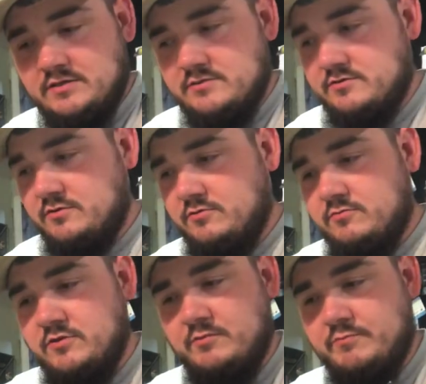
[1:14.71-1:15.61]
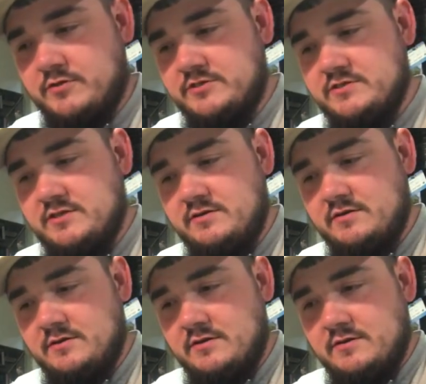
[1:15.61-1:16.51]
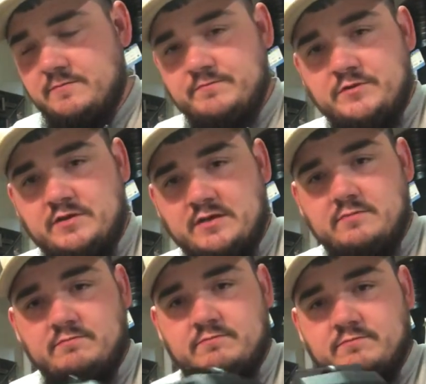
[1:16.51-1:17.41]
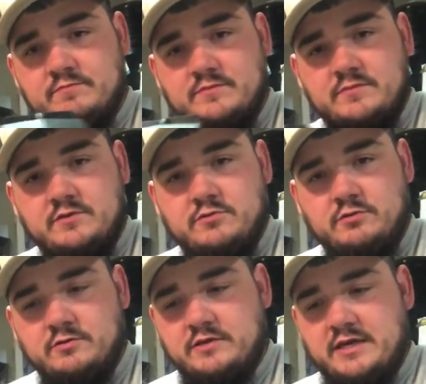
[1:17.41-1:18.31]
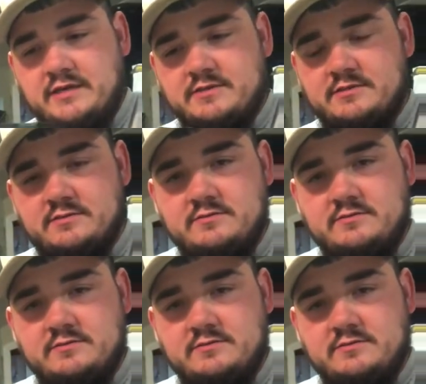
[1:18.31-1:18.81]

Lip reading: so when you purchase it, you get a cool little case.